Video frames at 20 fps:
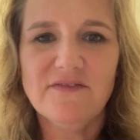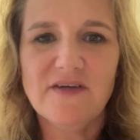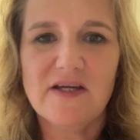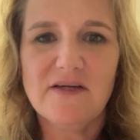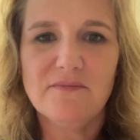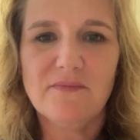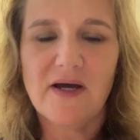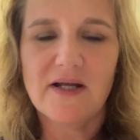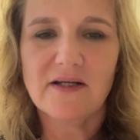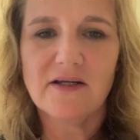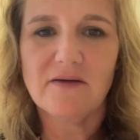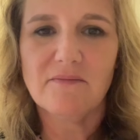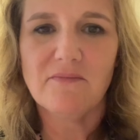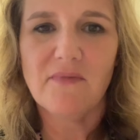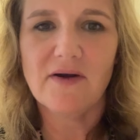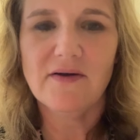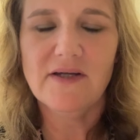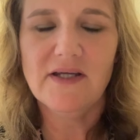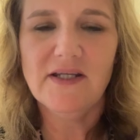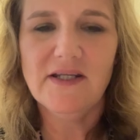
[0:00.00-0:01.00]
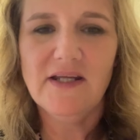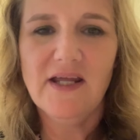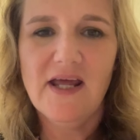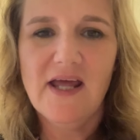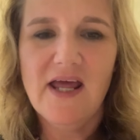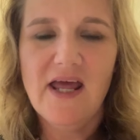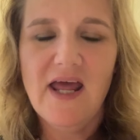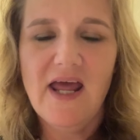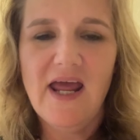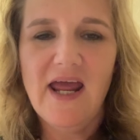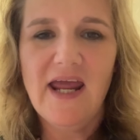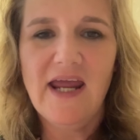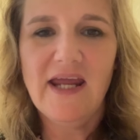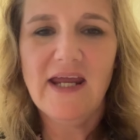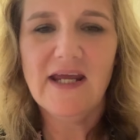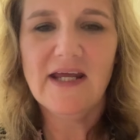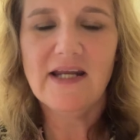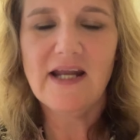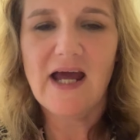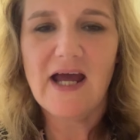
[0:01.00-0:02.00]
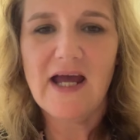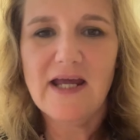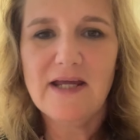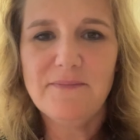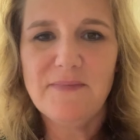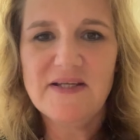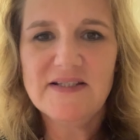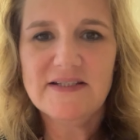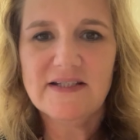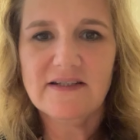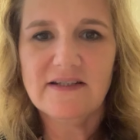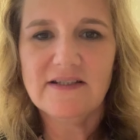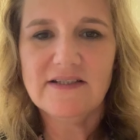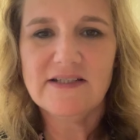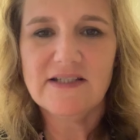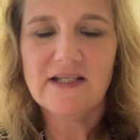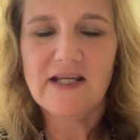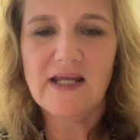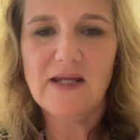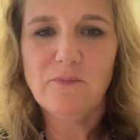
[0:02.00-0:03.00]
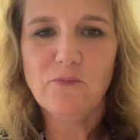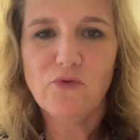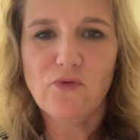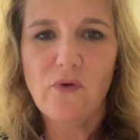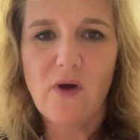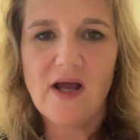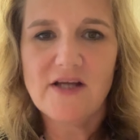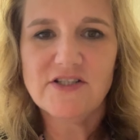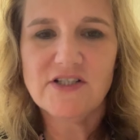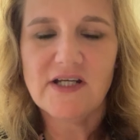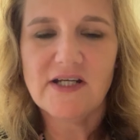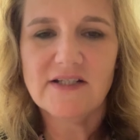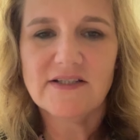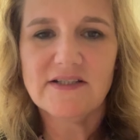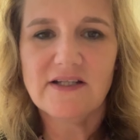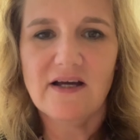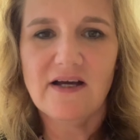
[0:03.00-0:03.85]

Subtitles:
I am Monica Martin, and I basically did a project,